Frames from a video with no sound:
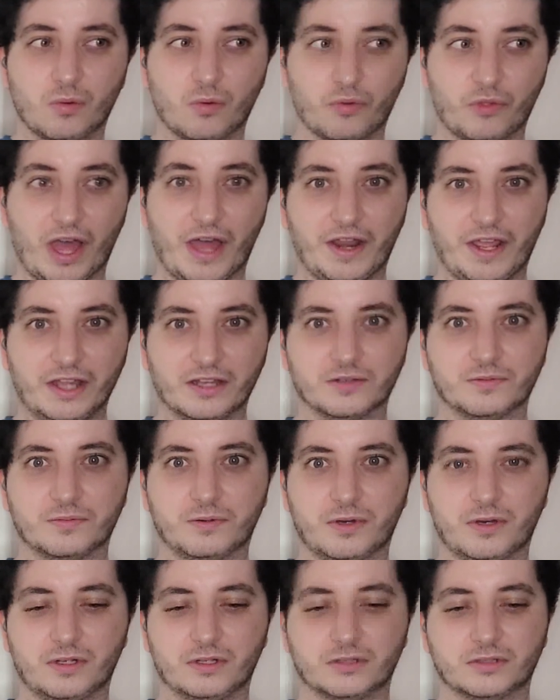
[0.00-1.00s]
that end
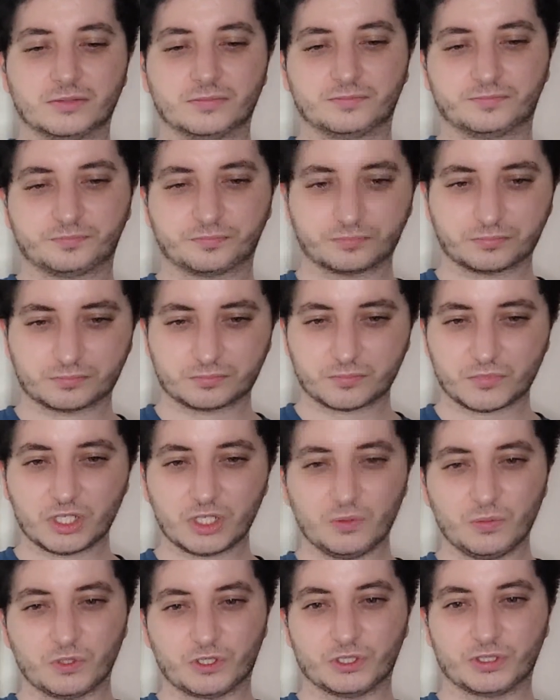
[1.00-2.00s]
part,
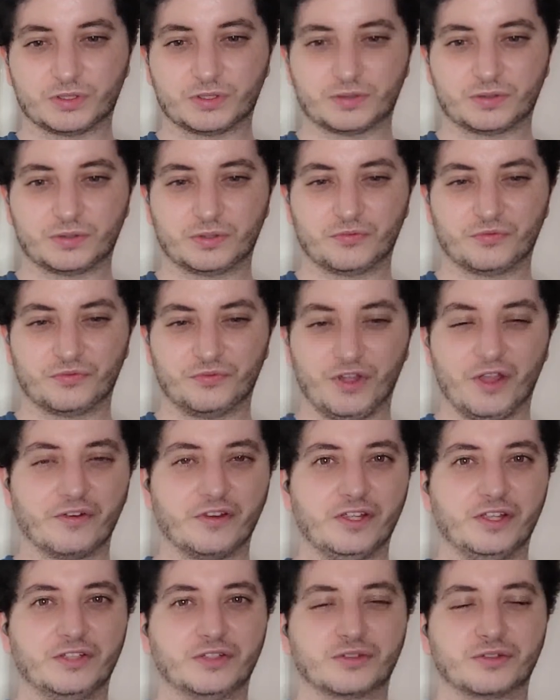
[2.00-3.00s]
which is
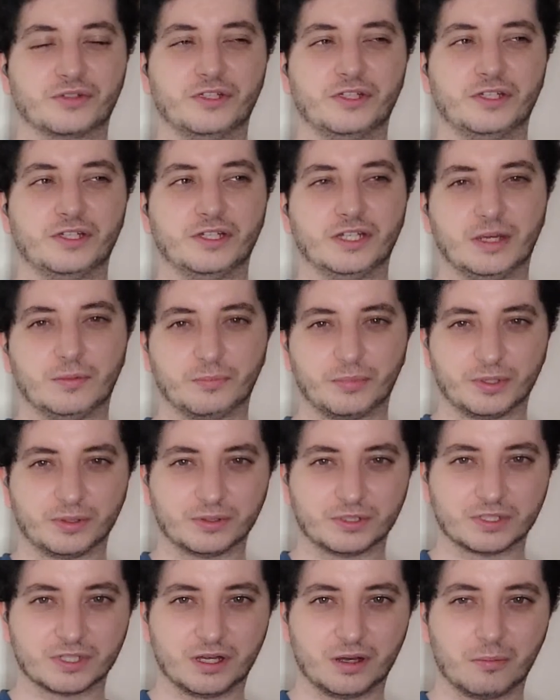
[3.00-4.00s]
very intriguing and
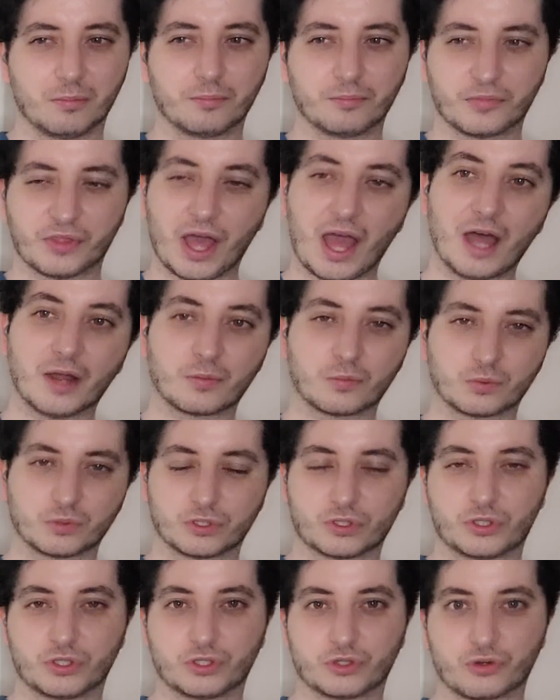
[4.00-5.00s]
built it up. That
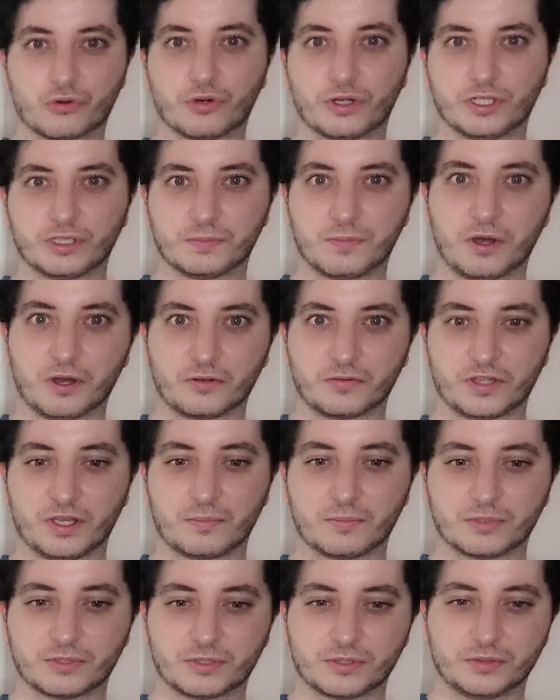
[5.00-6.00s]
was the strongest part of the
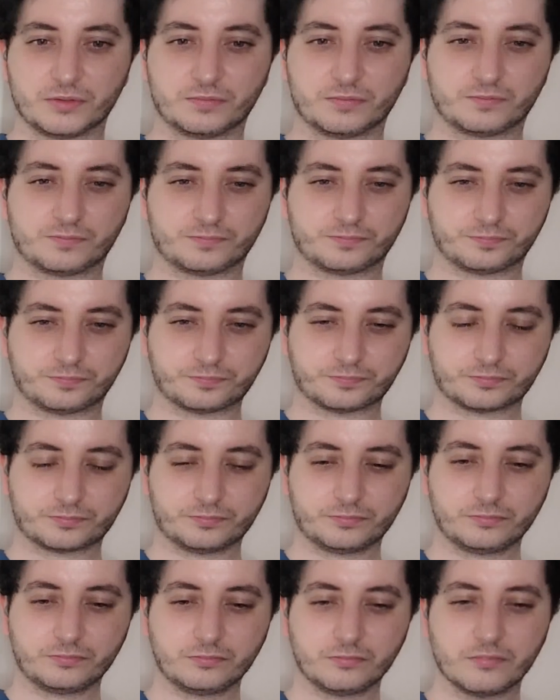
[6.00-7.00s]
episode.
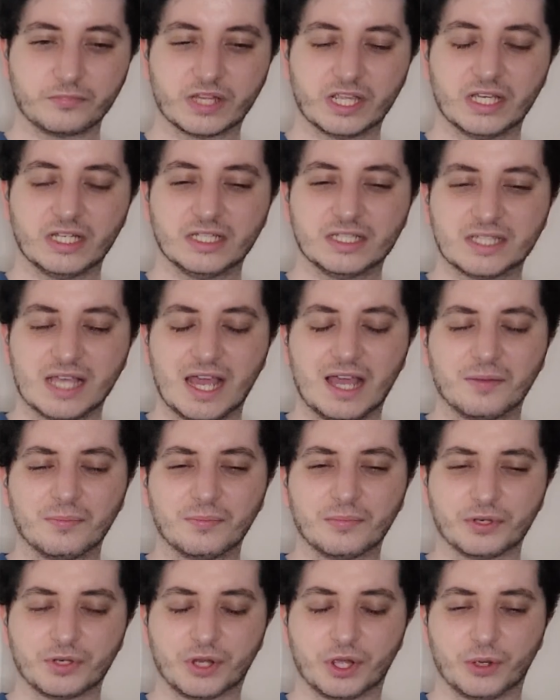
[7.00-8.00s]

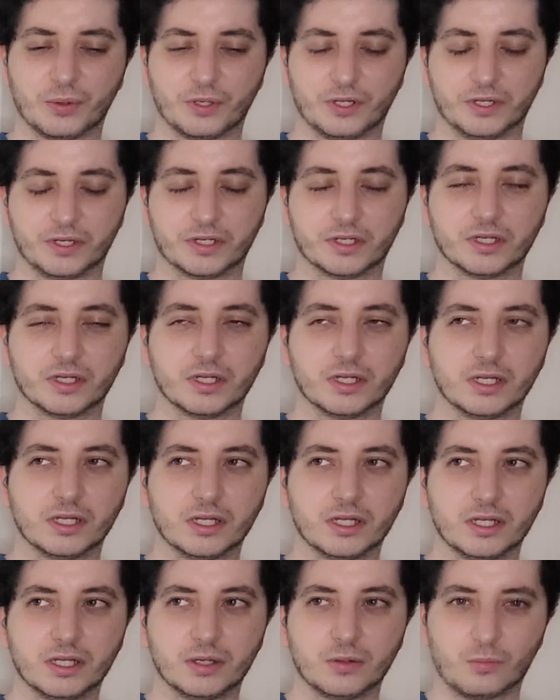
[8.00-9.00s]
Sam knowing
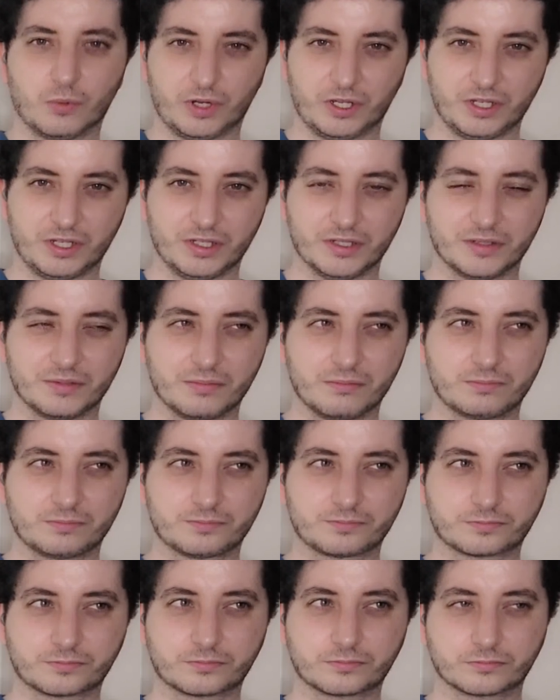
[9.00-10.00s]
what he did.
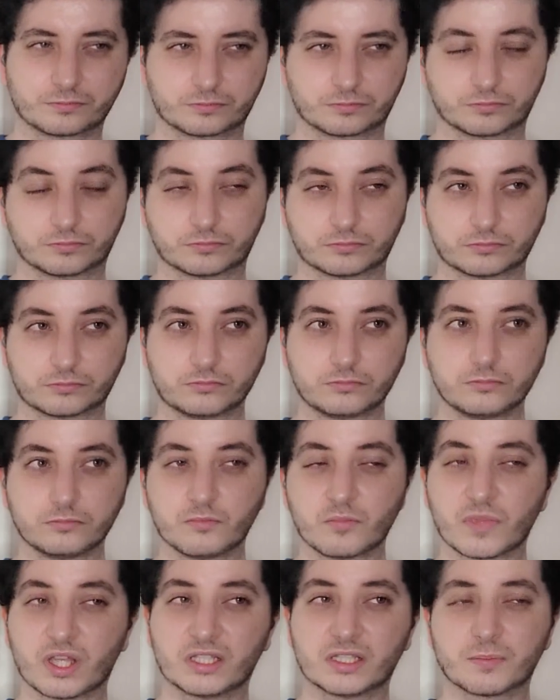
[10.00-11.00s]

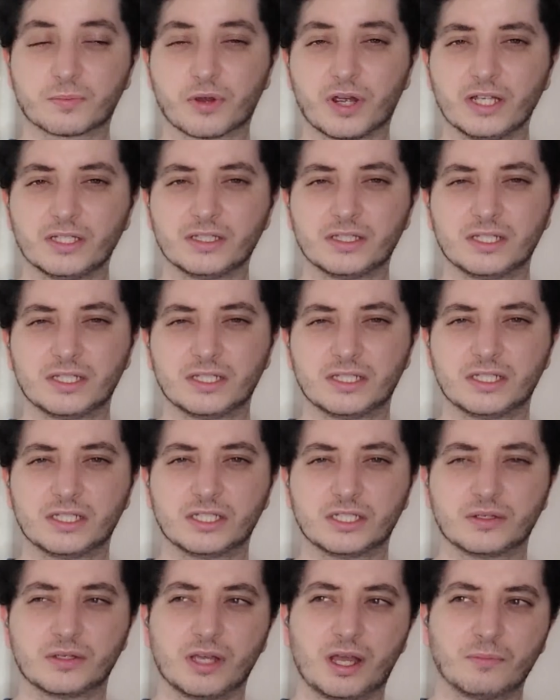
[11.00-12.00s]
Surprisingly, it
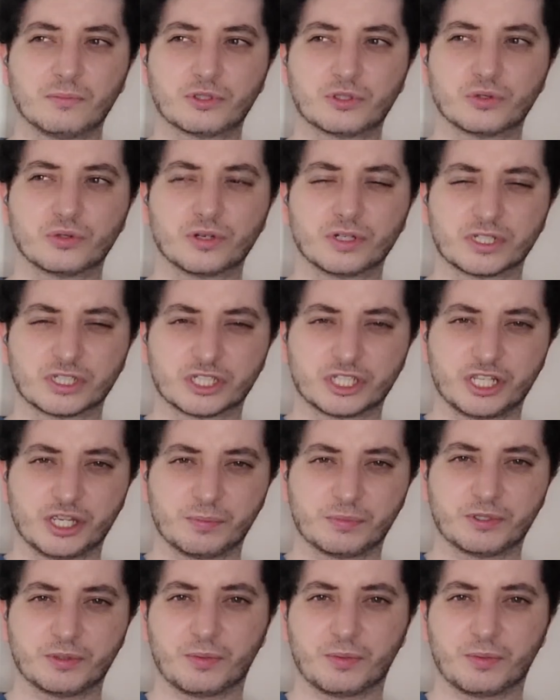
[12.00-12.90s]
didn't. I'm sure it chipped